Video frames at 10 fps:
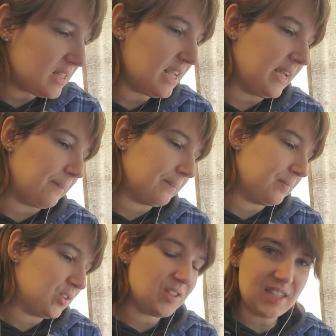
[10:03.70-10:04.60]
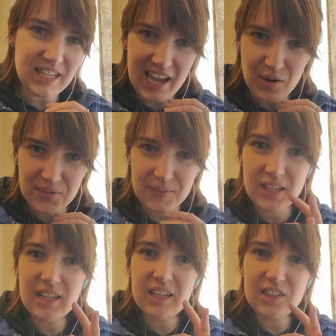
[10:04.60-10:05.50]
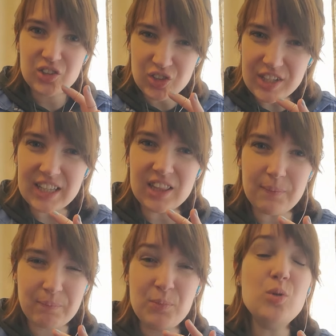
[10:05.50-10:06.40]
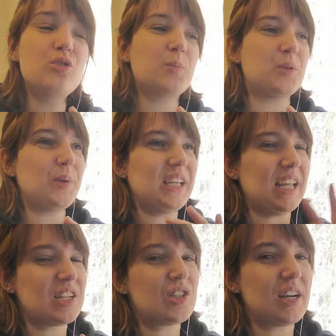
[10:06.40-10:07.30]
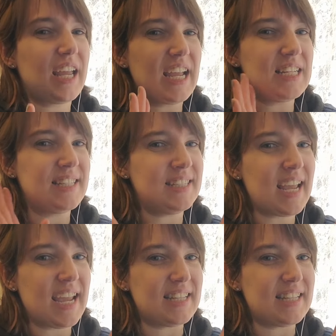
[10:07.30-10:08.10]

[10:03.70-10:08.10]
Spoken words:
saying? You see how... Look at the moods between yesterday and today.